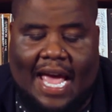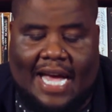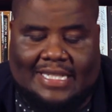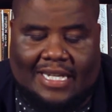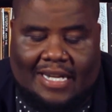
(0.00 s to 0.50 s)

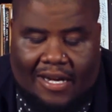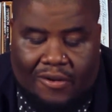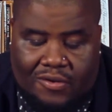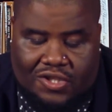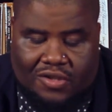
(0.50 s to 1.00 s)
as a
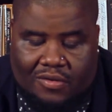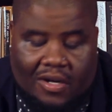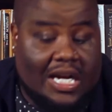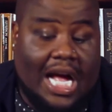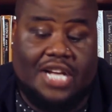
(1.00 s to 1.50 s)

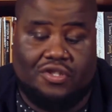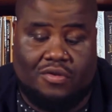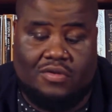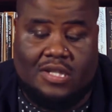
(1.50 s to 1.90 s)
cudgel